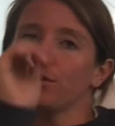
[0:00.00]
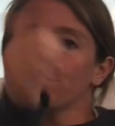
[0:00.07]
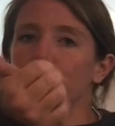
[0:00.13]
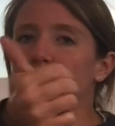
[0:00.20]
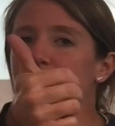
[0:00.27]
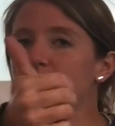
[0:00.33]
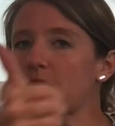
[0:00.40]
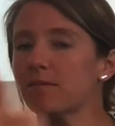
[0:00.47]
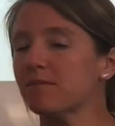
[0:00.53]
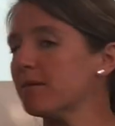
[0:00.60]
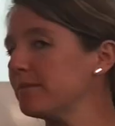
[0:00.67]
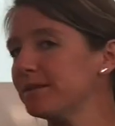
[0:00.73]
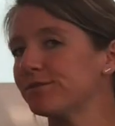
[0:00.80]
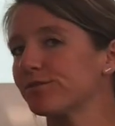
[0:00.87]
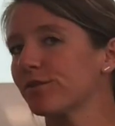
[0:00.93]
great job, that
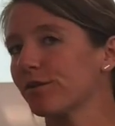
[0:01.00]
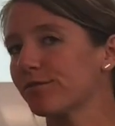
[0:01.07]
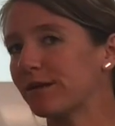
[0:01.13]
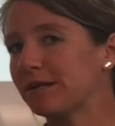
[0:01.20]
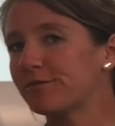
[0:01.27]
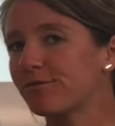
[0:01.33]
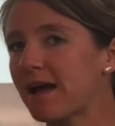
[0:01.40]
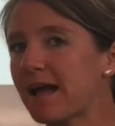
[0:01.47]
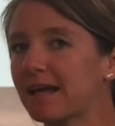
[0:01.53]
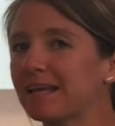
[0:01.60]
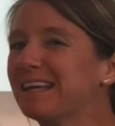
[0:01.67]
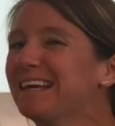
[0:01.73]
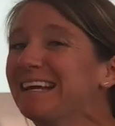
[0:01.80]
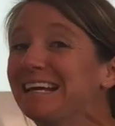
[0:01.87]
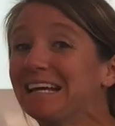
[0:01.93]
means you're on the right track.
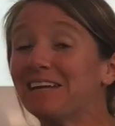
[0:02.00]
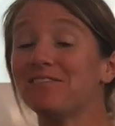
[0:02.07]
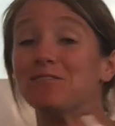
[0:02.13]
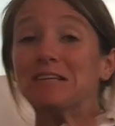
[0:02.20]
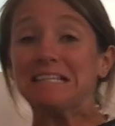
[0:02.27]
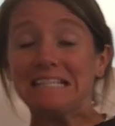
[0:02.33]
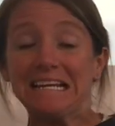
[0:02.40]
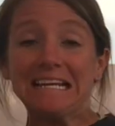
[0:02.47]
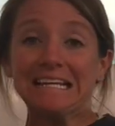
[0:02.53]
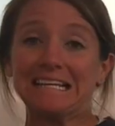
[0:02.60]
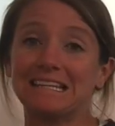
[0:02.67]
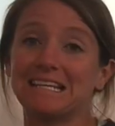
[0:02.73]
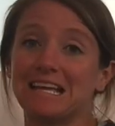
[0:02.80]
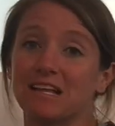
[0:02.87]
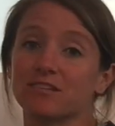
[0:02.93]
If you didn't get
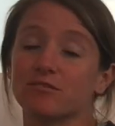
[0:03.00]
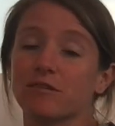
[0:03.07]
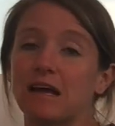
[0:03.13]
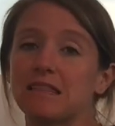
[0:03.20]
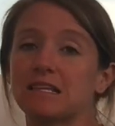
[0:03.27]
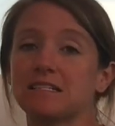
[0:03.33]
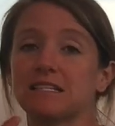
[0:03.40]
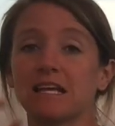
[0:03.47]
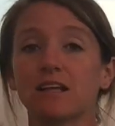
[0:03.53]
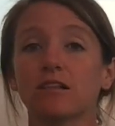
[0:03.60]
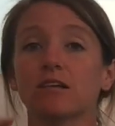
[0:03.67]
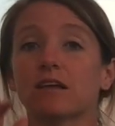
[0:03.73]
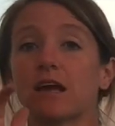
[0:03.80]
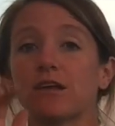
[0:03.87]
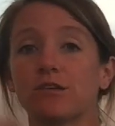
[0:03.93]
the answer right, then take a
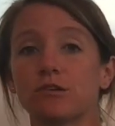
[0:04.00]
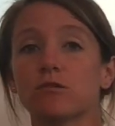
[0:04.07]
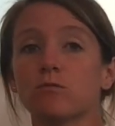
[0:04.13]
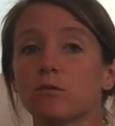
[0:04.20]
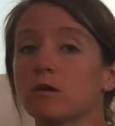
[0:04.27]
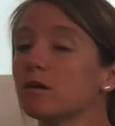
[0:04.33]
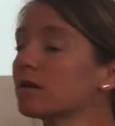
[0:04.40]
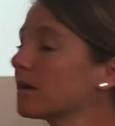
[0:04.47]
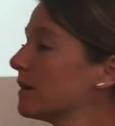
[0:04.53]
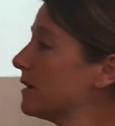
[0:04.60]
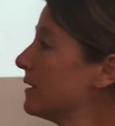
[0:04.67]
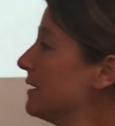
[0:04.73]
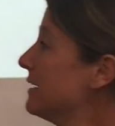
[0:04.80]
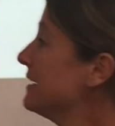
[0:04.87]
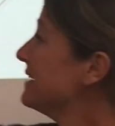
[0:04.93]
look at your work,
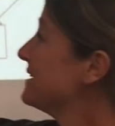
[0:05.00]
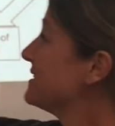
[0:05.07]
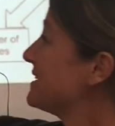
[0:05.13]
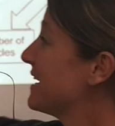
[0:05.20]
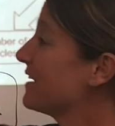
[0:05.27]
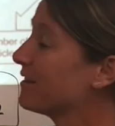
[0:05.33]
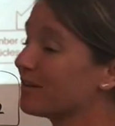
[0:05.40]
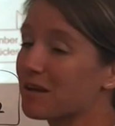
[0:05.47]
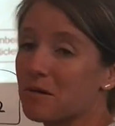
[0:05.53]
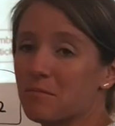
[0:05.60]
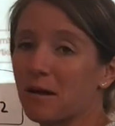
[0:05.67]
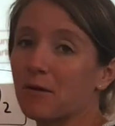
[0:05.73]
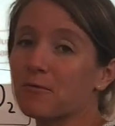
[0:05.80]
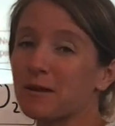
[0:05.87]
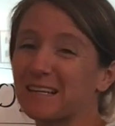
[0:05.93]
take a look at
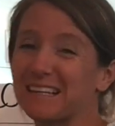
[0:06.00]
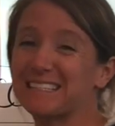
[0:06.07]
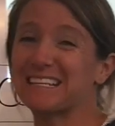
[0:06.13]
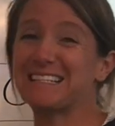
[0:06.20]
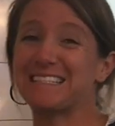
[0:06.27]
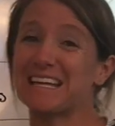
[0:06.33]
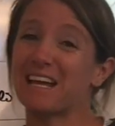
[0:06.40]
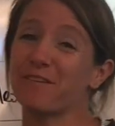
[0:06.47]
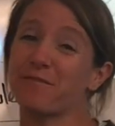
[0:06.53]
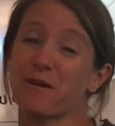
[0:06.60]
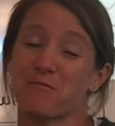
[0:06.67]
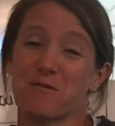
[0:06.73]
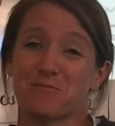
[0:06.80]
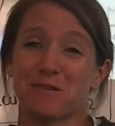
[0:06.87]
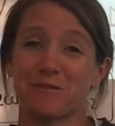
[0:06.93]
my work, and let's identify
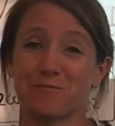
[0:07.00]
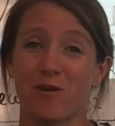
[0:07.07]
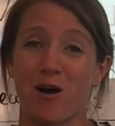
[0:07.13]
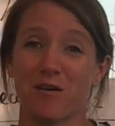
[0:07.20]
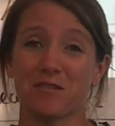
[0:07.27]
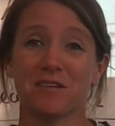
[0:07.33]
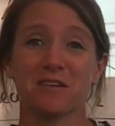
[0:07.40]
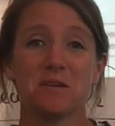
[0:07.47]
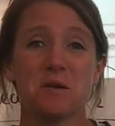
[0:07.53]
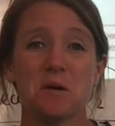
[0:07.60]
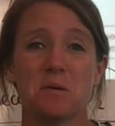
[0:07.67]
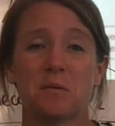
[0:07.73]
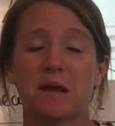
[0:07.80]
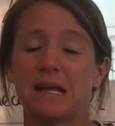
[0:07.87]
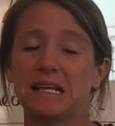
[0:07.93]
what went wrong,
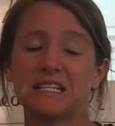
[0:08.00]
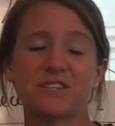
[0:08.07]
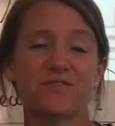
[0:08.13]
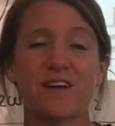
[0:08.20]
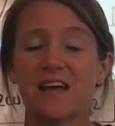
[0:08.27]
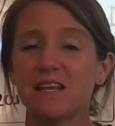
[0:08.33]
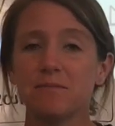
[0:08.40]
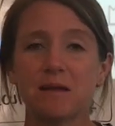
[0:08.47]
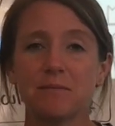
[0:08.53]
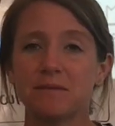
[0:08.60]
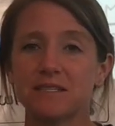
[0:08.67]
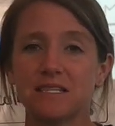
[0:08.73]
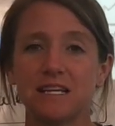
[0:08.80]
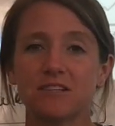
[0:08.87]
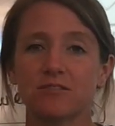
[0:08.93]
right? It's fine to make
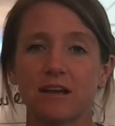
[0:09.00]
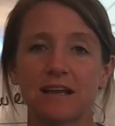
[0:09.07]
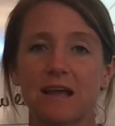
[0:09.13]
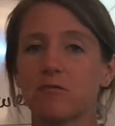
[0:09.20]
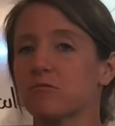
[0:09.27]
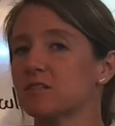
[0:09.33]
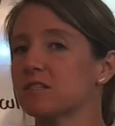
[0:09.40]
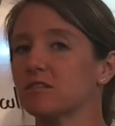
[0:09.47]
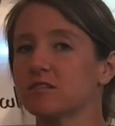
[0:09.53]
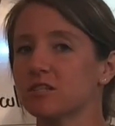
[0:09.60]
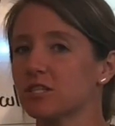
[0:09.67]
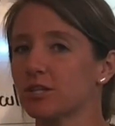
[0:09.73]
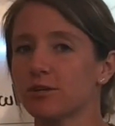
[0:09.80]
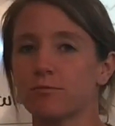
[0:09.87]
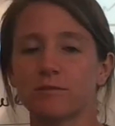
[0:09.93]
mistakes right now. We're still
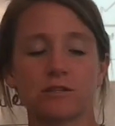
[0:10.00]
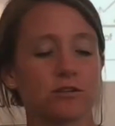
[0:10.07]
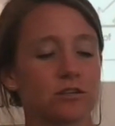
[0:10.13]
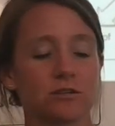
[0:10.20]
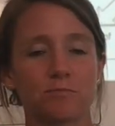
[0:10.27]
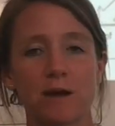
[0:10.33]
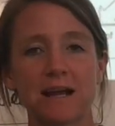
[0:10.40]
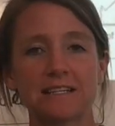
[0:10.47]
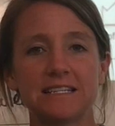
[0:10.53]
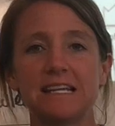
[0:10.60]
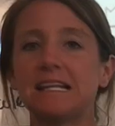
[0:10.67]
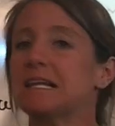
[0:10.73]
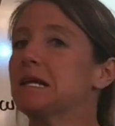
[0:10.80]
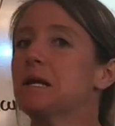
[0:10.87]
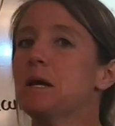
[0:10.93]
just learning, we're still just
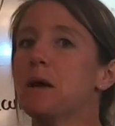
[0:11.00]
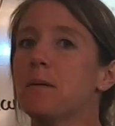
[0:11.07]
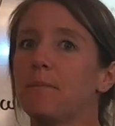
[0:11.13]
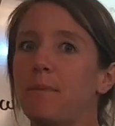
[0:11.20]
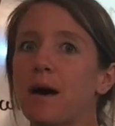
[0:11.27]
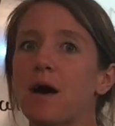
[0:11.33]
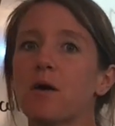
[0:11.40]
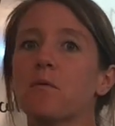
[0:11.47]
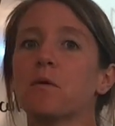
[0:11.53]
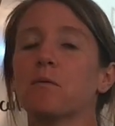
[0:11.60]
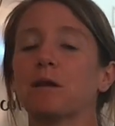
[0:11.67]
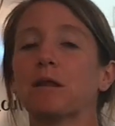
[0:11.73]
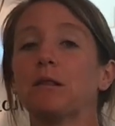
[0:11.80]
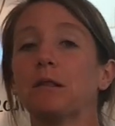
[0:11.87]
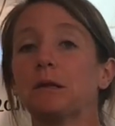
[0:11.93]
practicing, but we
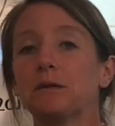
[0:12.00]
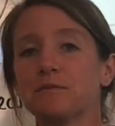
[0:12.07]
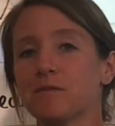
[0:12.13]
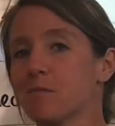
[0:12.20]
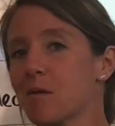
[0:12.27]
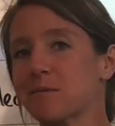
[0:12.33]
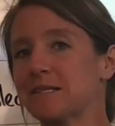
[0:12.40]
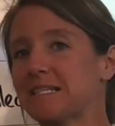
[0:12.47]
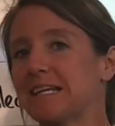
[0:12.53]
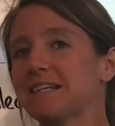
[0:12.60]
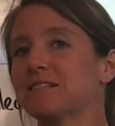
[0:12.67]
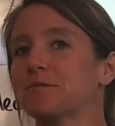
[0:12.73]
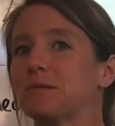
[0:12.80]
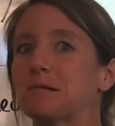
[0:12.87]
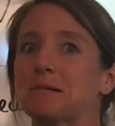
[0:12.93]
want to learn from our
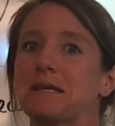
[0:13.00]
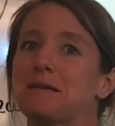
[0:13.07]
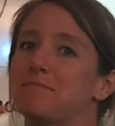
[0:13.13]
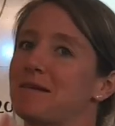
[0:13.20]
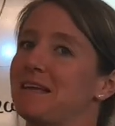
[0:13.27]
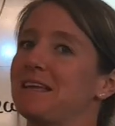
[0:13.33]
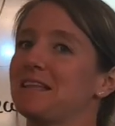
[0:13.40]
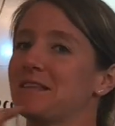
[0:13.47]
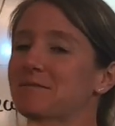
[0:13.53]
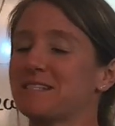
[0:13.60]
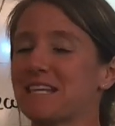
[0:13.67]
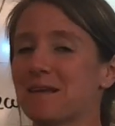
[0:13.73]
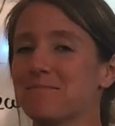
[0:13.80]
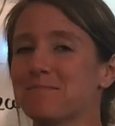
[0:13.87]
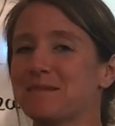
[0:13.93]
mistakes so we don't keep making the
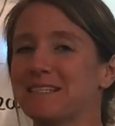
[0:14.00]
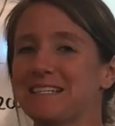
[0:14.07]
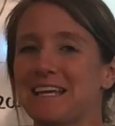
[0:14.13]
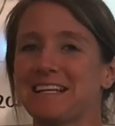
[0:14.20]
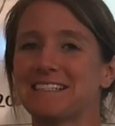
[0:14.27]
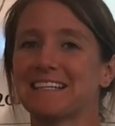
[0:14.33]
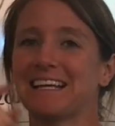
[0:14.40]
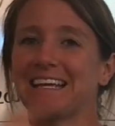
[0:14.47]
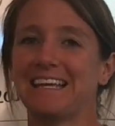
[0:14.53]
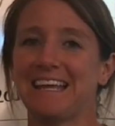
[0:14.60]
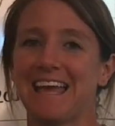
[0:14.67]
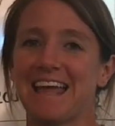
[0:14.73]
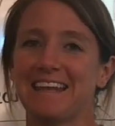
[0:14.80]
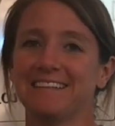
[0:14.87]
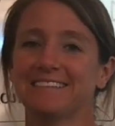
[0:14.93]
same mistakes
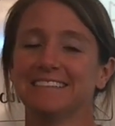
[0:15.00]
again.